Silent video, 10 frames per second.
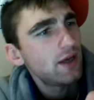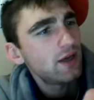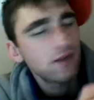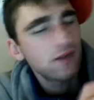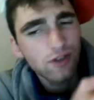
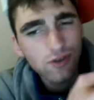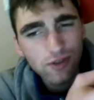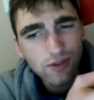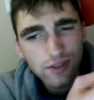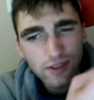and
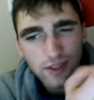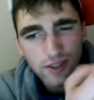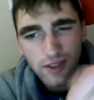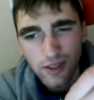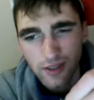
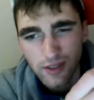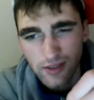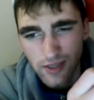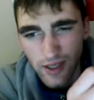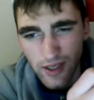curiously it
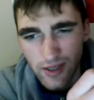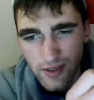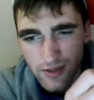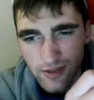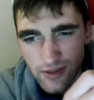
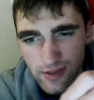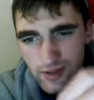contains